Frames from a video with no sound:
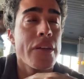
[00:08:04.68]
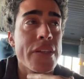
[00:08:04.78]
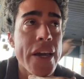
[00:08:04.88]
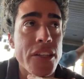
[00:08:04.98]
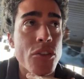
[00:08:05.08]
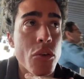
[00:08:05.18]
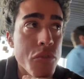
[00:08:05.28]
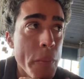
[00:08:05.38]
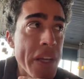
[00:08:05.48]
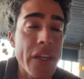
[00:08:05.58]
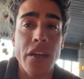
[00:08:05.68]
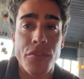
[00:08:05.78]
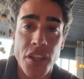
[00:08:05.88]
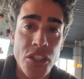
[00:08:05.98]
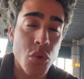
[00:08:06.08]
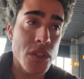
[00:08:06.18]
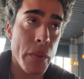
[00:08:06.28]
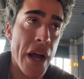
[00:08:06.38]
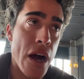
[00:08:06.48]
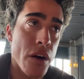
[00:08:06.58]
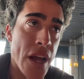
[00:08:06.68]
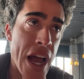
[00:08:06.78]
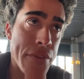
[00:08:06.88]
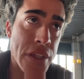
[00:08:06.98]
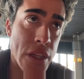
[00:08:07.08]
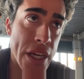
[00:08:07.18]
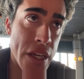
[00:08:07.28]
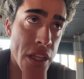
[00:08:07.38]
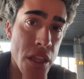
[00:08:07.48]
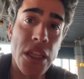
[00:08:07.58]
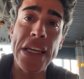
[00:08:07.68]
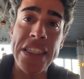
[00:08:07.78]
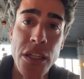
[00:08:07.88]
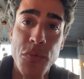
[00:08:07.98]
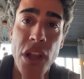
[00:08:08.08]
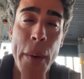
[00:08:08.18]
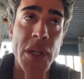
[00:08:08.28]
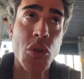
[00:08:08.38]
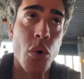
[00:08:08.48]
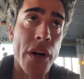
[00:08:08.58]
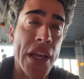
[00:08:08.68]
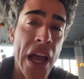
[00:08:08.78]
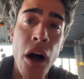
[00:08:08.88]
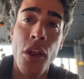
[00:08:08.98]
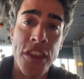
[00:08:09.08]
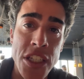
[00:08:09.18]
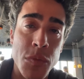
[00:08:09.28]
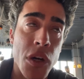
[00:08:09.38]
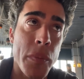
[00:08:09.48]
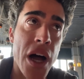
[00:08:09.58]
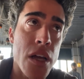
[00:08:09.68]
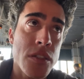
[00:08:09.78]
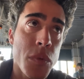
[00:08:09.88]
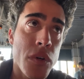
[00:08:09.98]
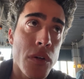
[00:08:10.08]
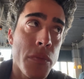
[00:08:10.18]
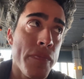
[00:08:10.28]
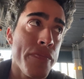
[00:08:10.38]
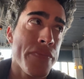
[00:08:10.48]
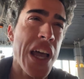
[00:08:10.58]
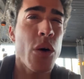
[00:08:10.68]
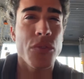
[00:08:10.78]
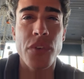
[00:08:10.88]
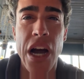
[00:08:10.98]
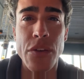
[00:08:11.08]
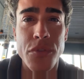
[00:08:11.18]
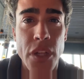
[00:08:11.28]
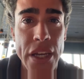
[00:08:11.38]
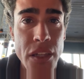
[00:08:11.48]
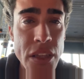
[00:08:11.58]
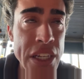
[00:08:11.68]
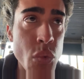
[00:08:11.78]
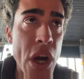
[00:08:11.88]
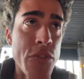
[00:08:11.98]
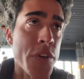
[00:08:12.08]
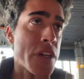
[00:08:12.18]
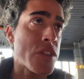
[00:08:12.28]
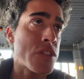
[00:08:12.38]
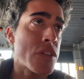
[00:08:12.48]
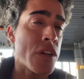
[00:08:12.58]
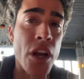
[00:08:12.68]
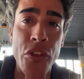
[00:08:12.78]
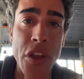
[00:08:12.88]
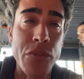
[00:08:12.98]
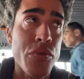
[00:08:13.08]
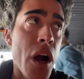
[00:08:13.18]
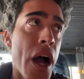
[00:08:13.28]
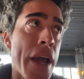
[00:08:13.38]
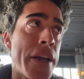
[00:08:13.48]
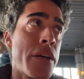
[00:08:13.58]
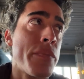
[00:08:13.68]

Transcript: Yeah, so for me, if this was about having like the least inflammatory, healthiest meal possible, I would have gone for like lean whitefish, nothing fried,